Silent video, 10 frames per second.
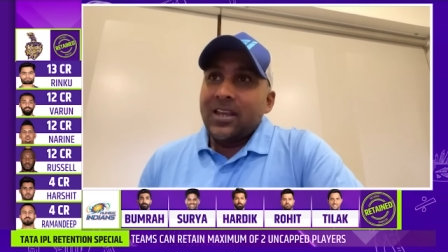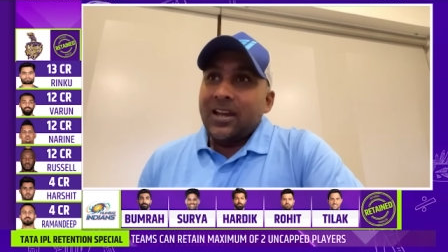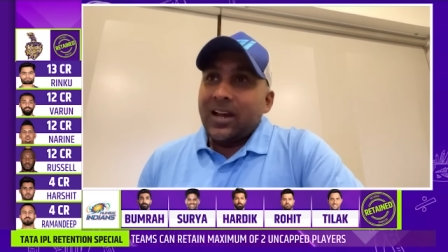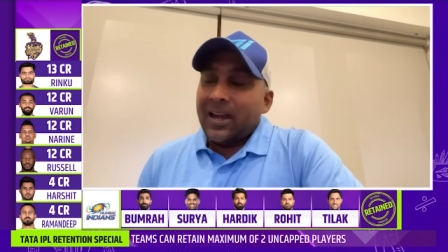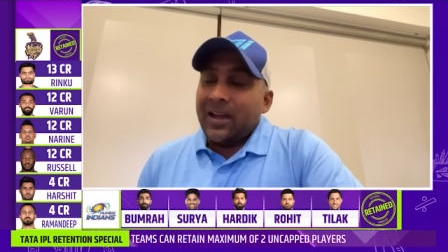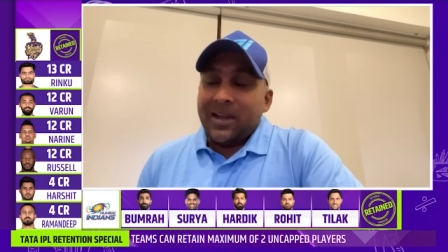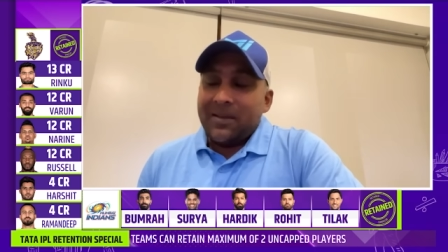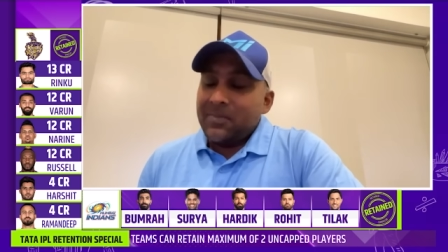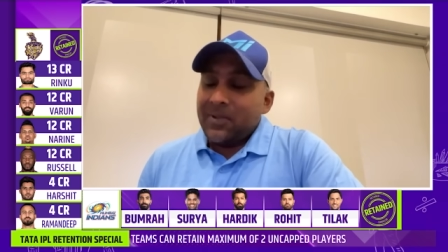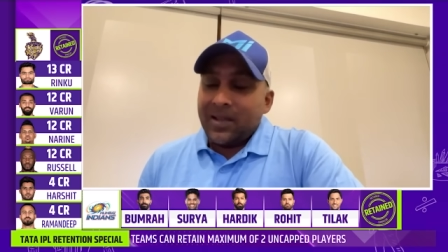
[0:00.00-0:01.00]

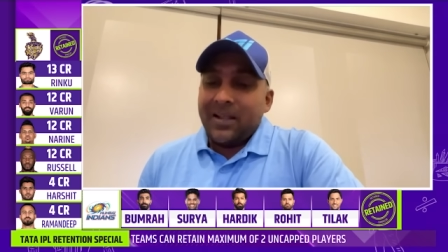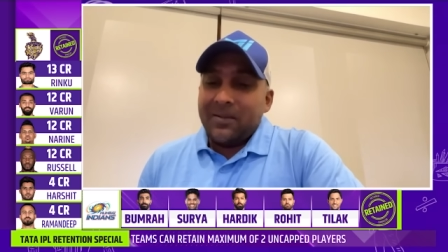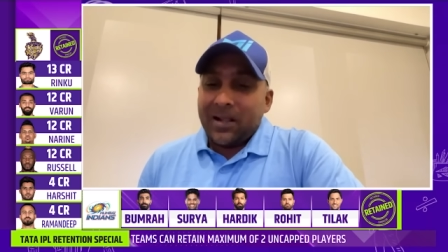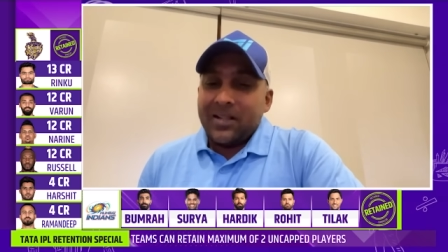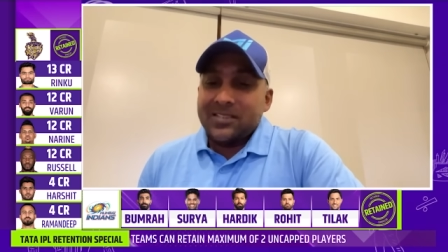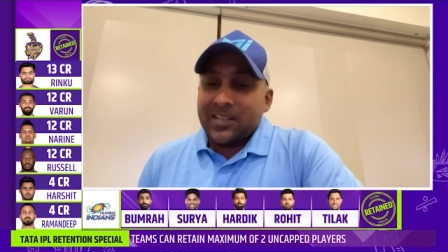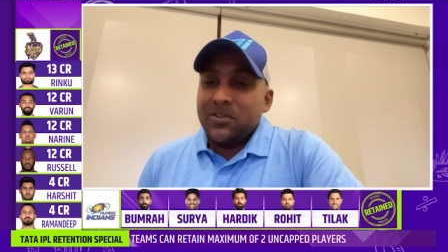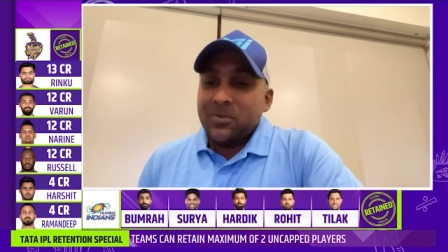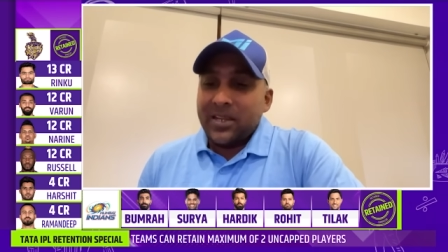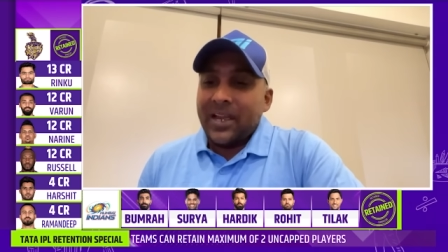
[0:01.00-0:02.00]
I'll tell you,
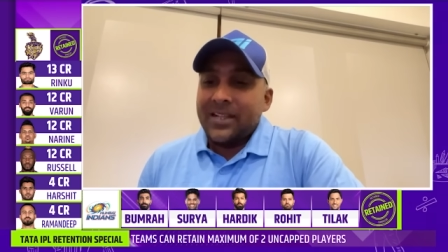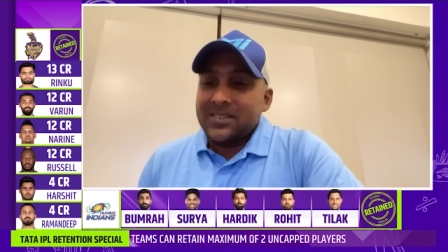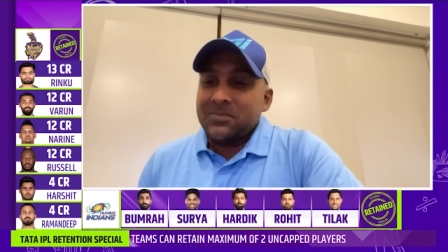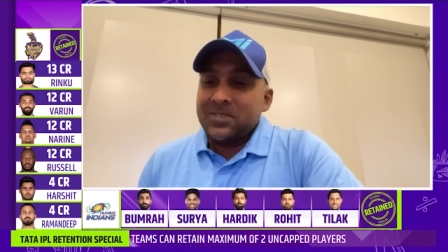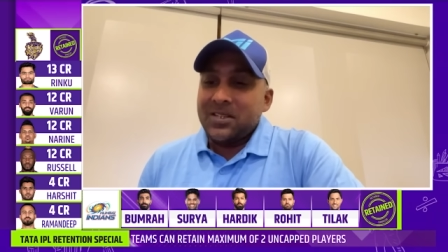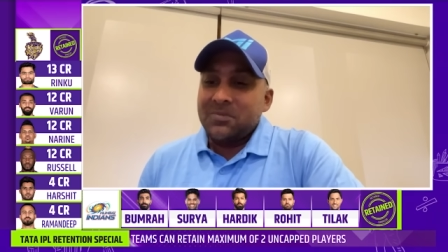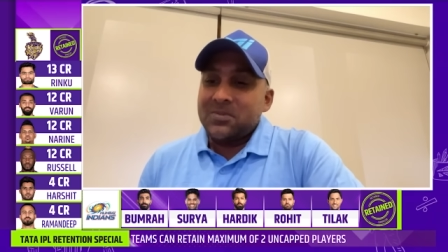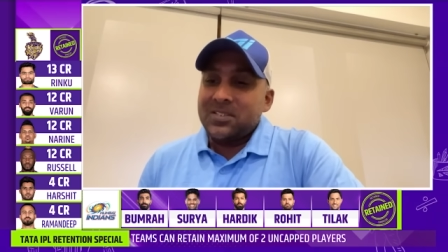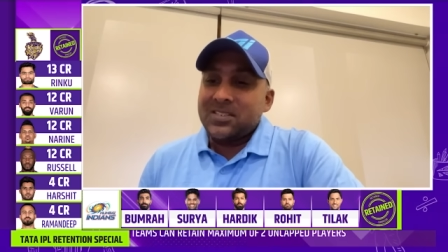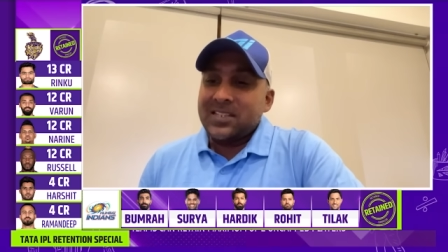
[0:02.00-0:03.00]
we had some
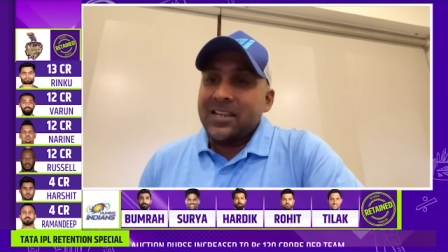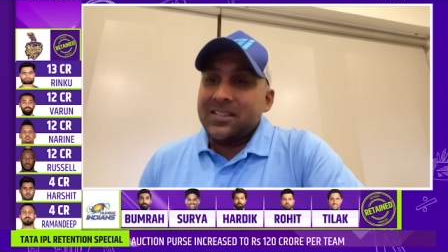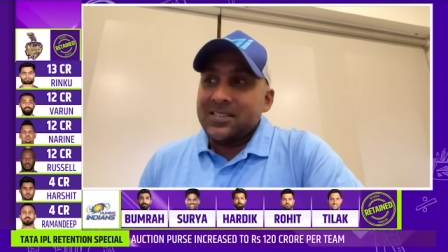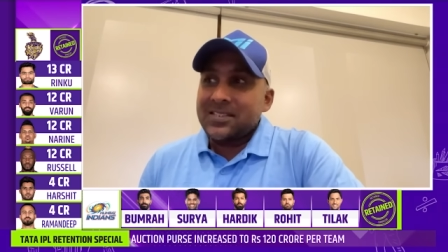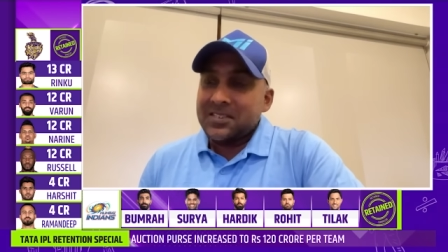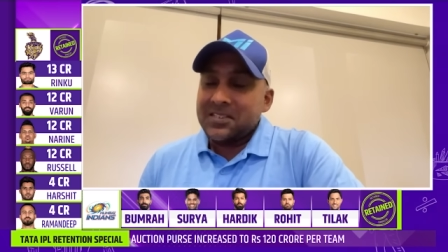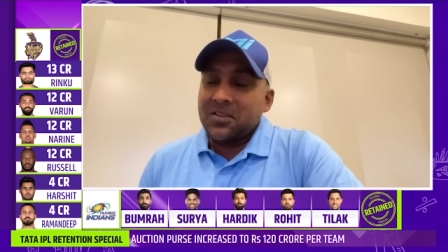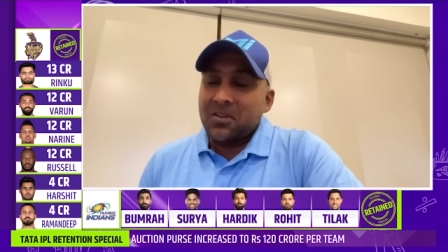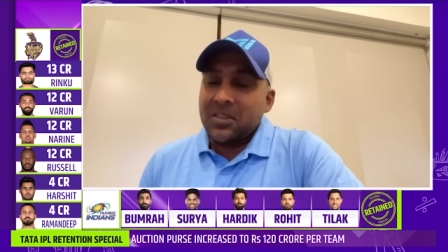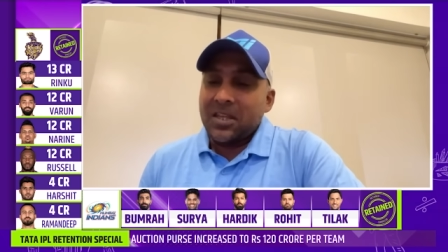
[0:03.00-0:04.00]
sleepless nights discussing
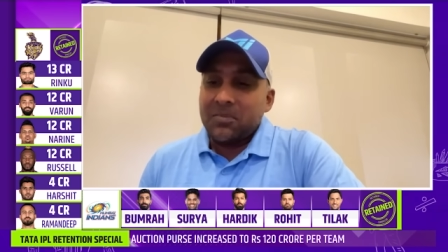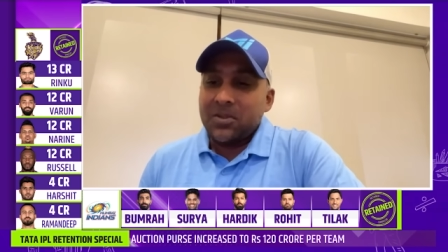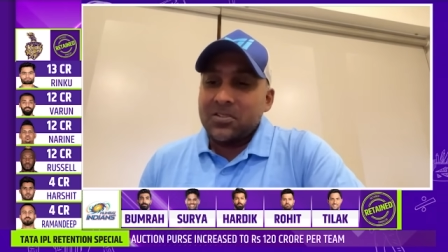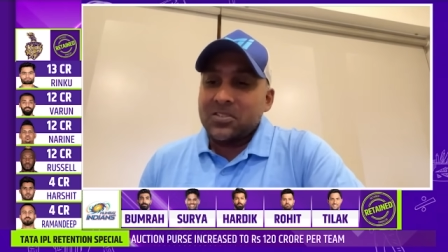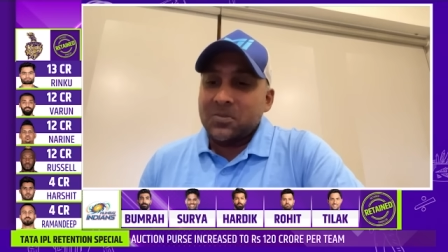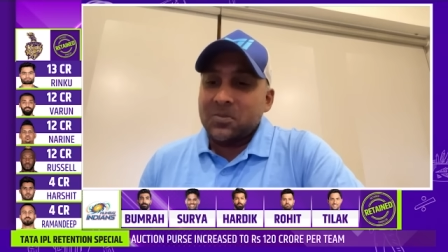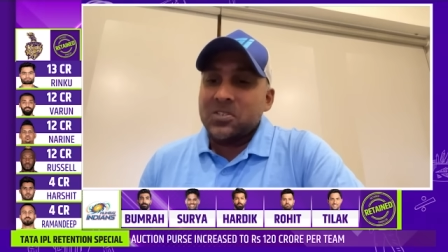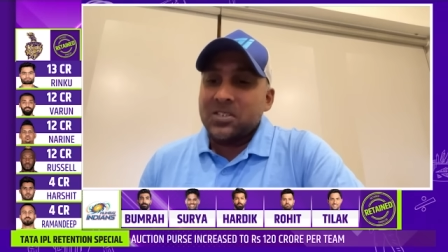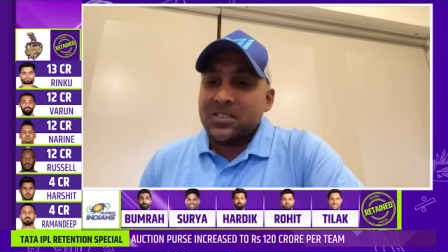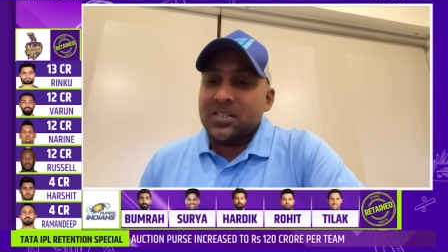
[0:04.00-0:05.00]
on that because it was
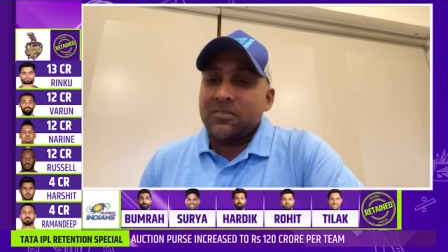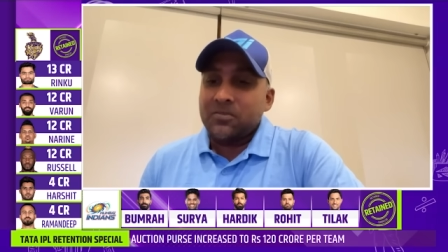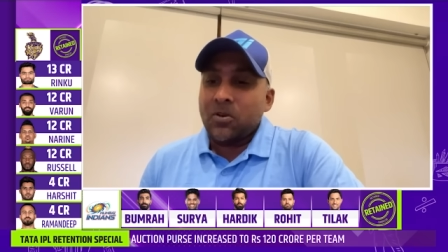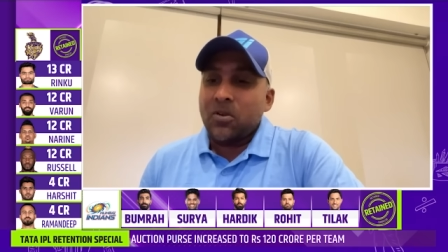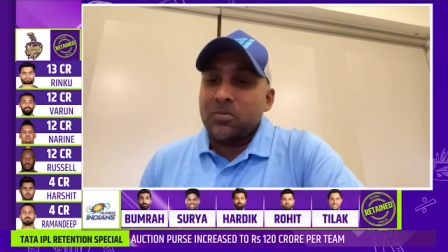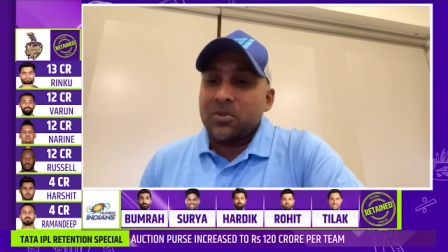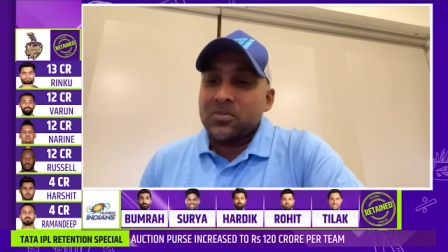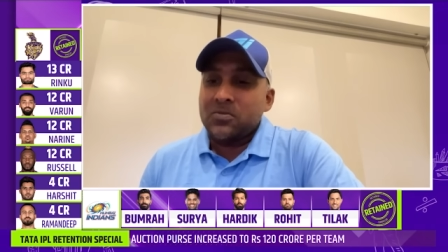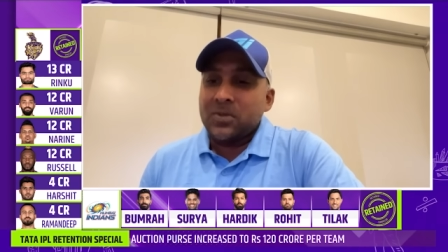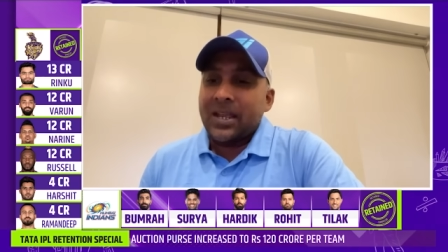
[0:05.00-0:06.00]
a tough call because
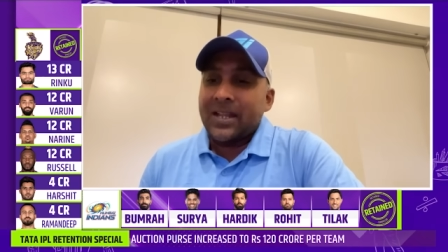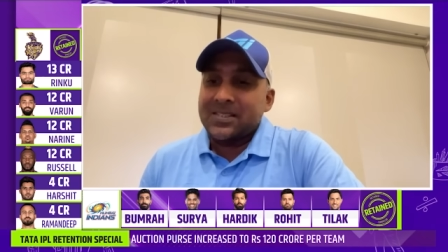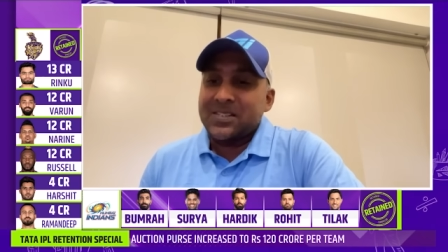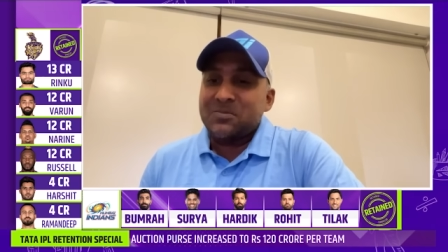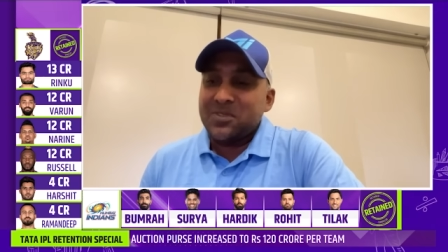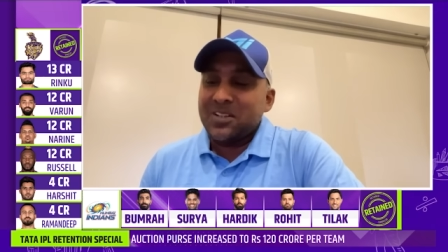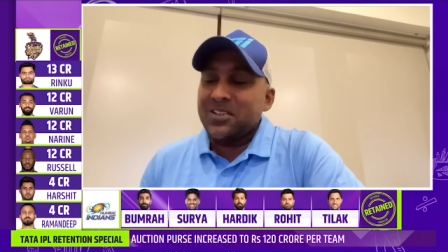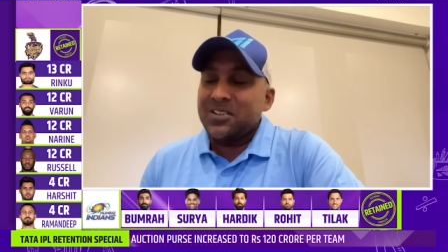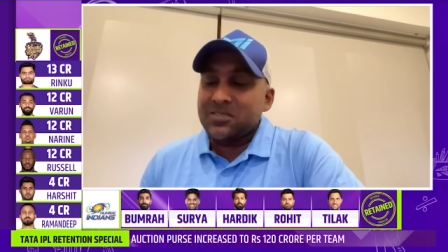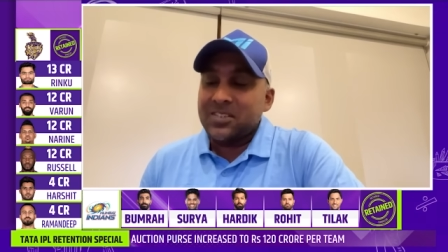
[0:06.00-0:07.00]
we had some really
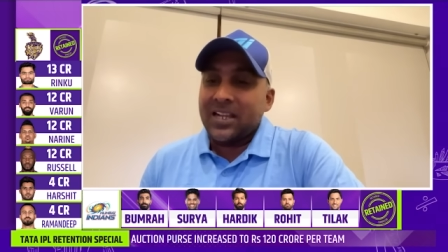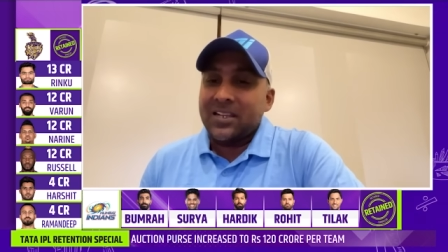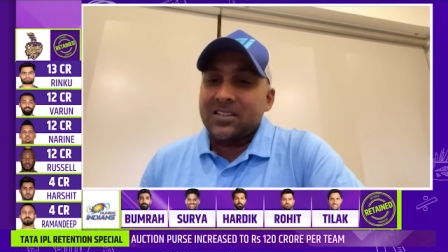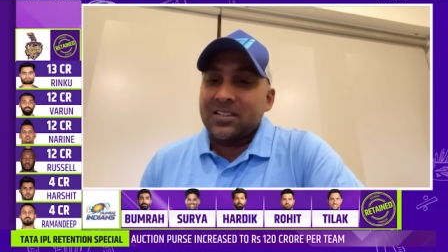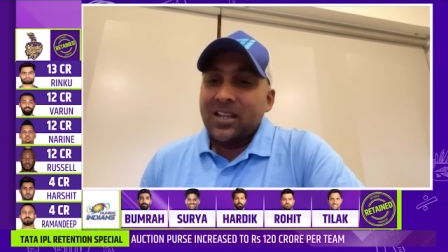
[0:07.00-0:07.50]
good talent.